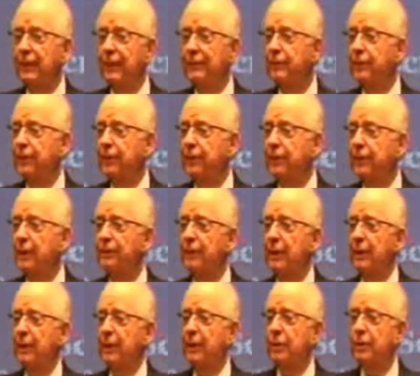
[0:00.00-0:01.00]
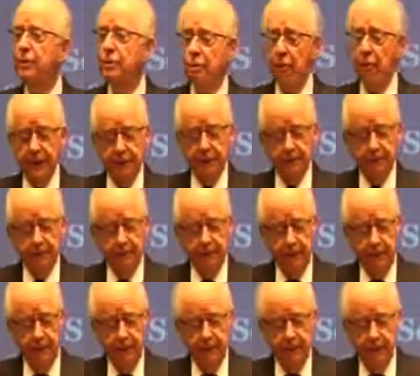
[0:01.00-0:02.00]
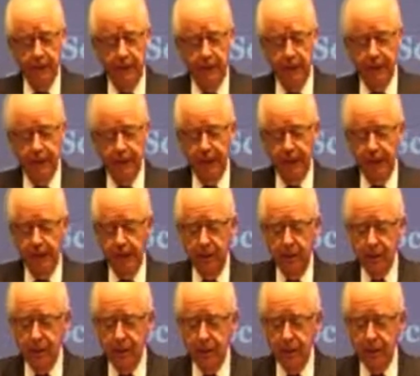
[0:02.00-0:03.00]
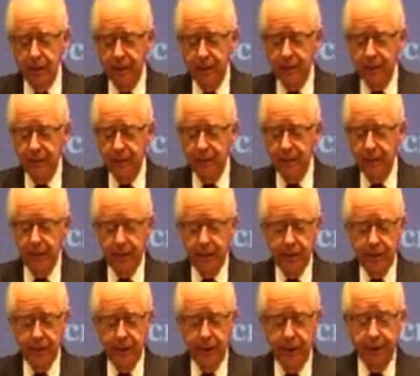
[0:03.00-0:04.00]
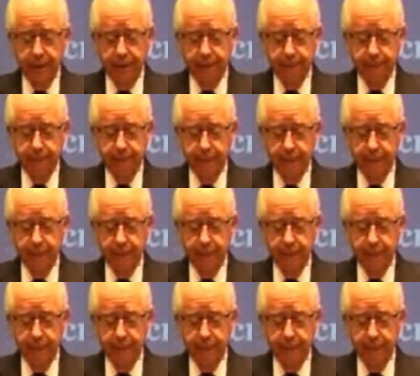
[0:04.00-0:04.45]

be able to ultimately destroy it. You put him in jail, he'll convert the jailer.